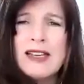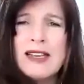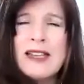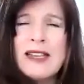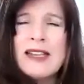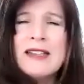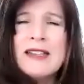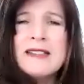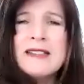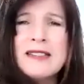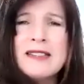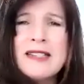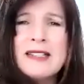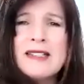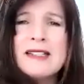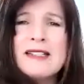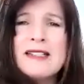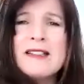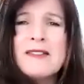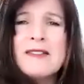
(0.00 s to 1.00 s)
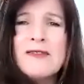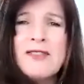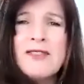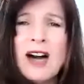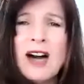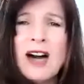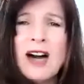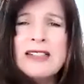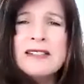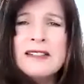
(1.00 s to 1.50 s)
is this
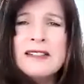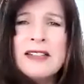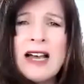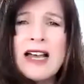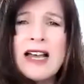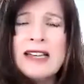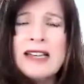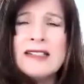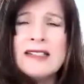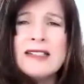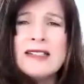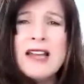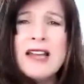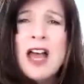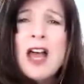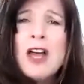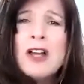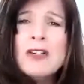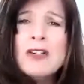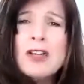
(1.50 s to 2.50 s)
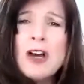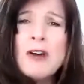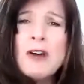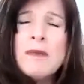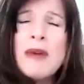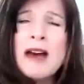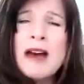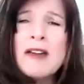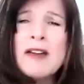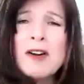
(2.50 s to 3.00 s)
divine light, no
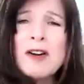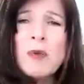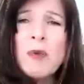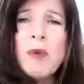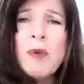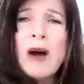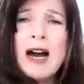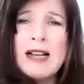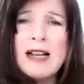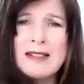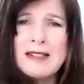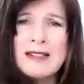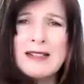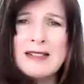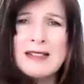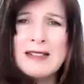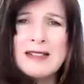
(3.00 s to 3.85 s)
matter what,